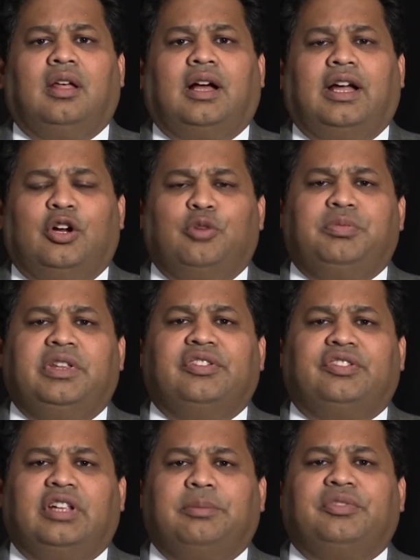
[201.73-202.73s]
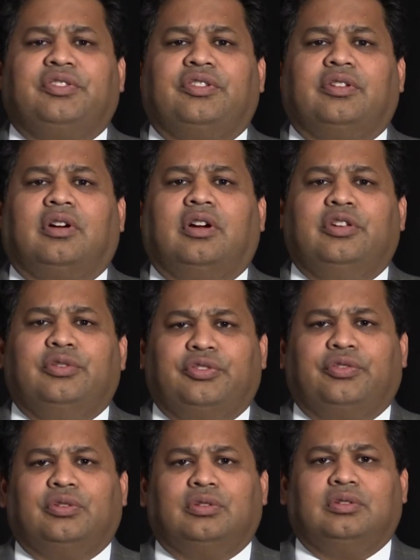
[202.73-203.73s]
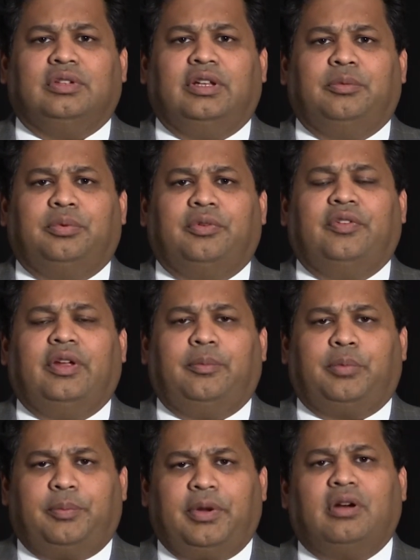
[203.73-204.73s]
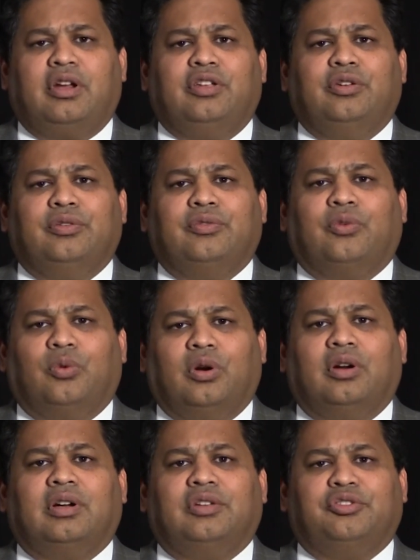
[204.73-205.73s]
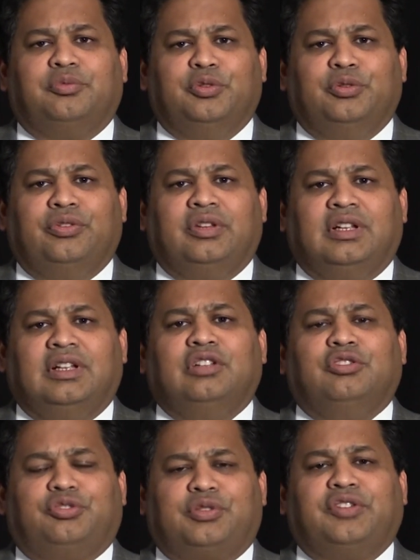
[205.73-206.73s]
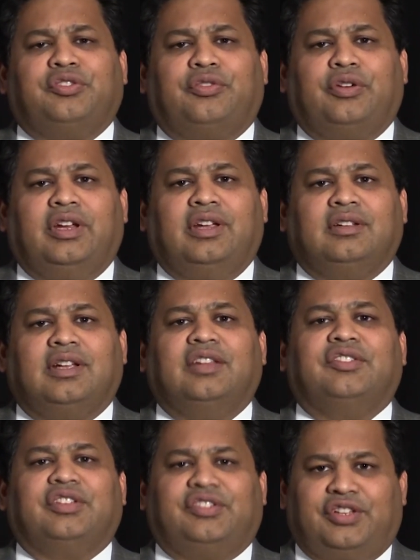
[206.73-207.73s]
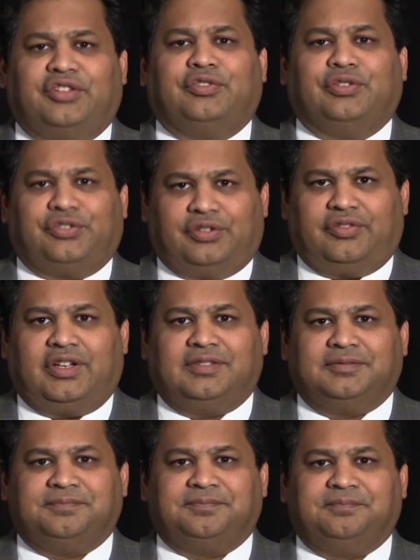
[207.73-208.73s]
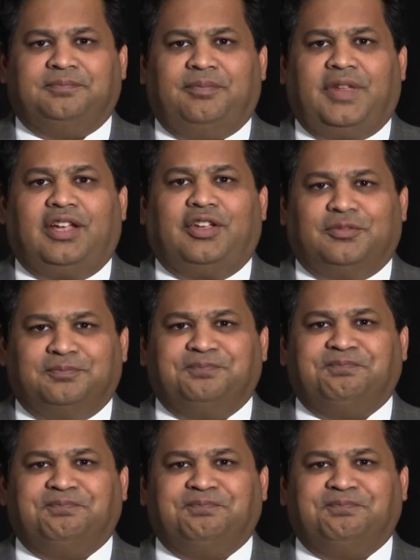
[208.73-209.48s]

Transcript: I hope these tips are useful in preparing you for a smooth, stress-free, and successful survey. Thank you.